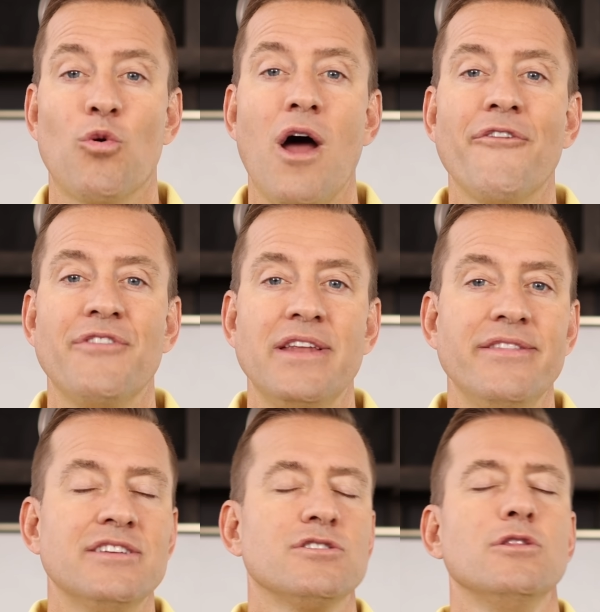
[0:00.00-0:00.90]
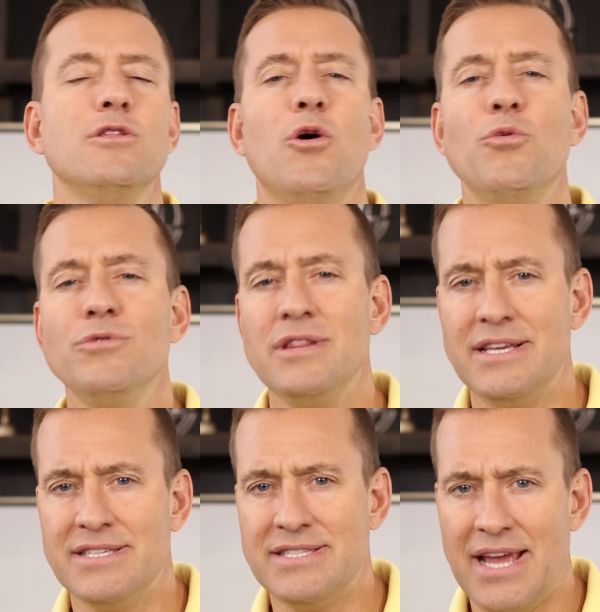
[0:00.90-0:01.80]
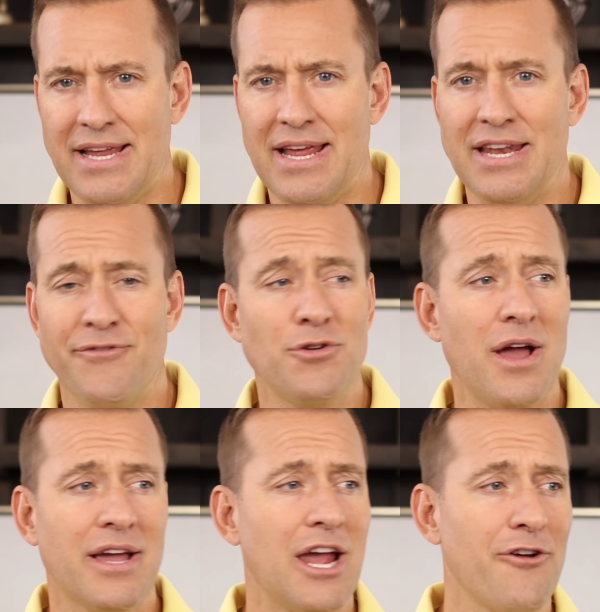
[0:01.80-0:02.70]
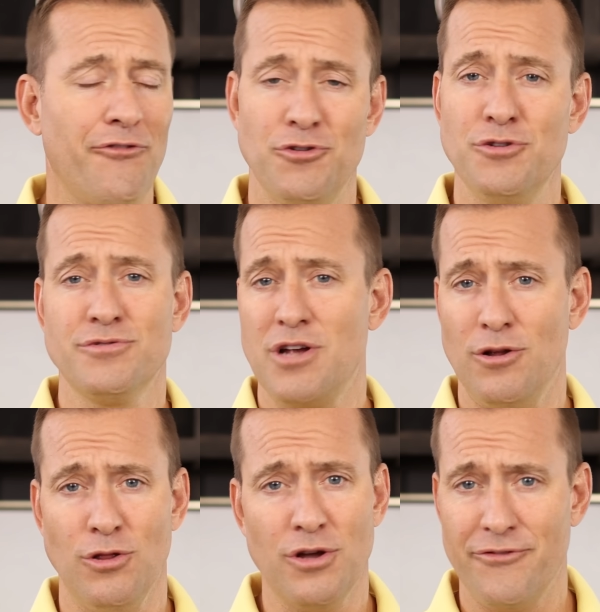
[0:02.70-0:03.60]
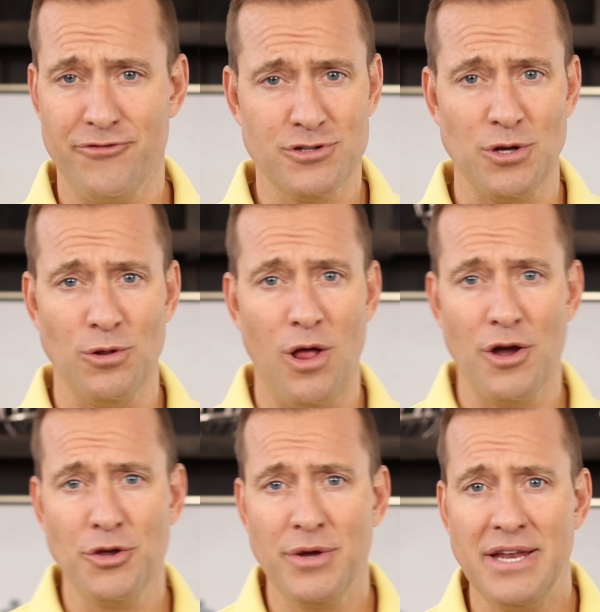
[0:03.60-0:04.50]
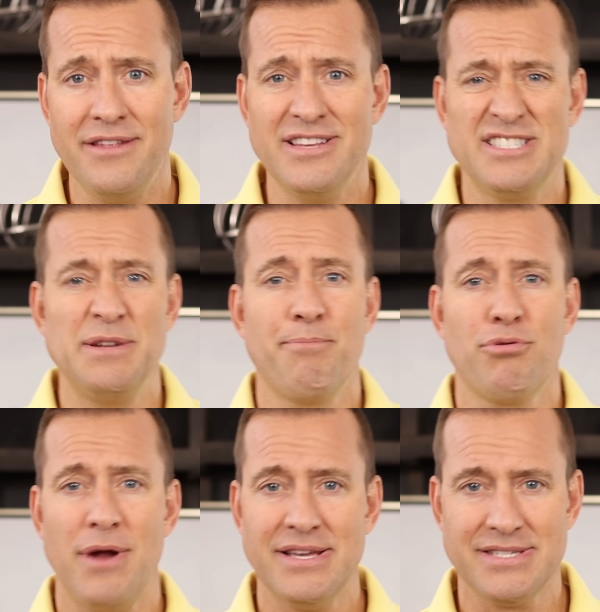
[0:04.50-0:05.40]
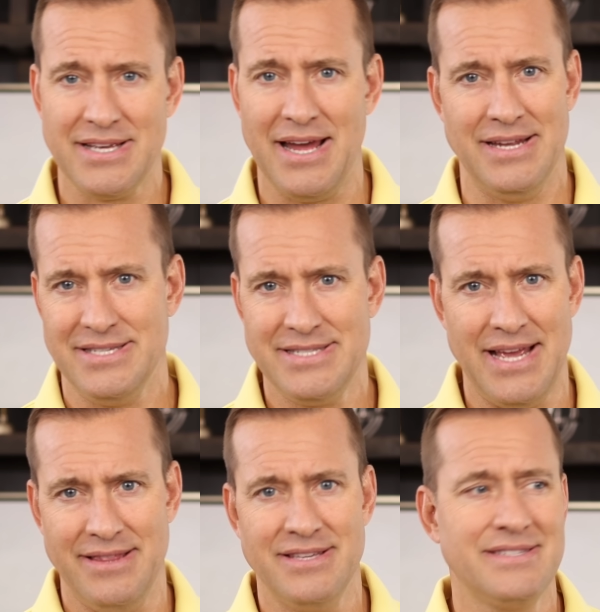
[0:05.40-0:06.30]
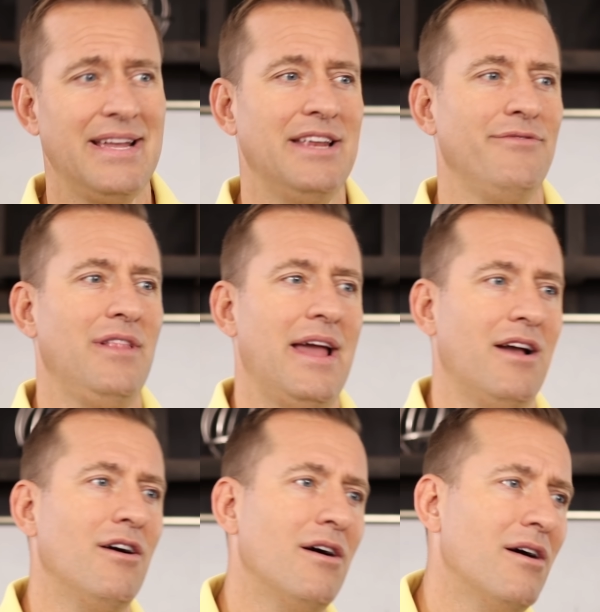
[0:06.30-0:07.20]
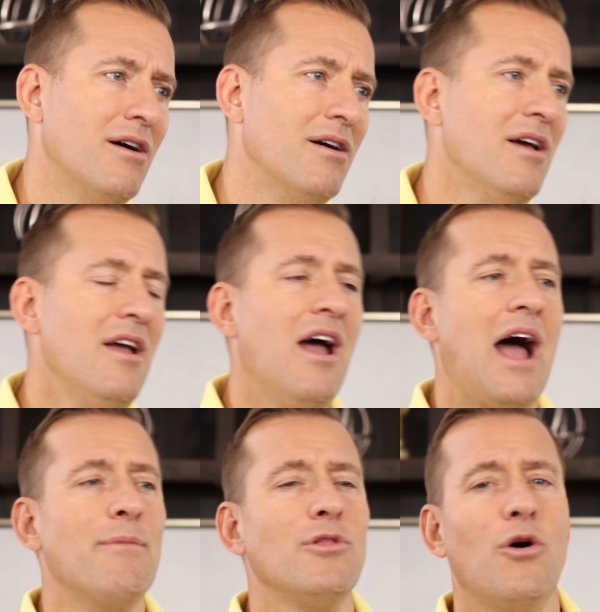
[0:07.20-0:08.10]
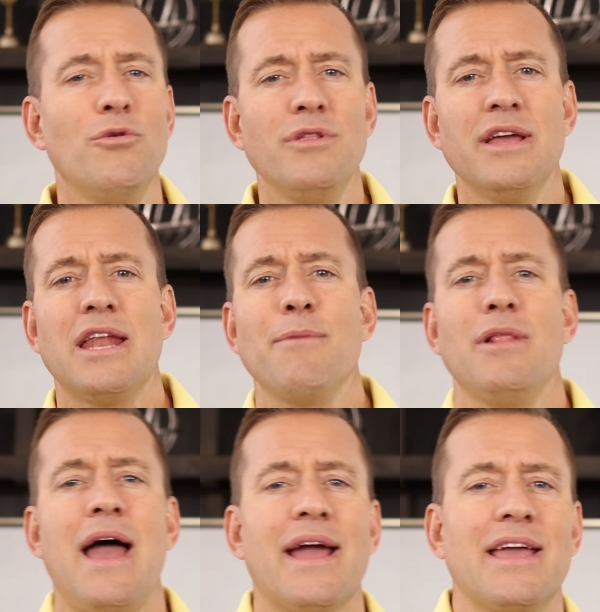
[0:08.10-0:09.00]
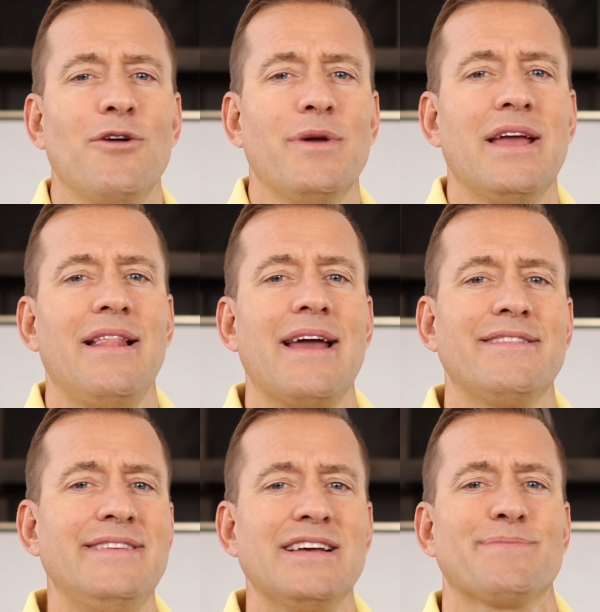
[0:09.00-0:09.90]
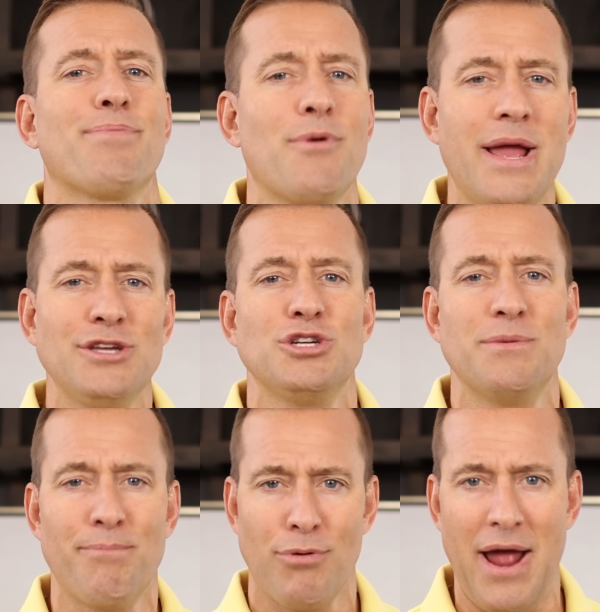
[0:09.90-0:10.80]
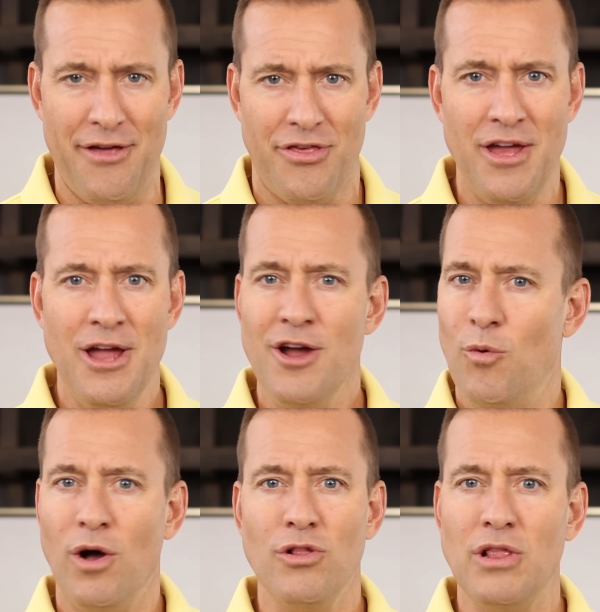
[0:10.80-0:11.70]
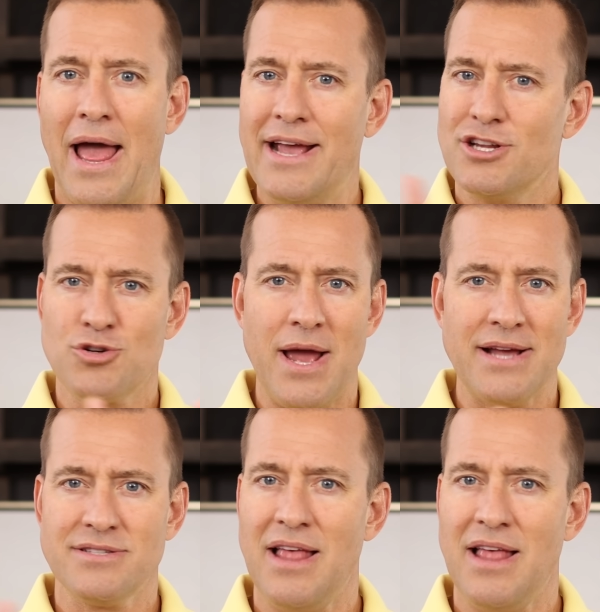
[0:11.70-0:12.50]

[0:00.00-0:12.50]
We're often in this lonely state. And if you're not careful, you start looking for so long, you get in this depressed kind of state, this state of like, oh, I'm lonely and I'm lacking. We get like desperation breath. Well, like attracts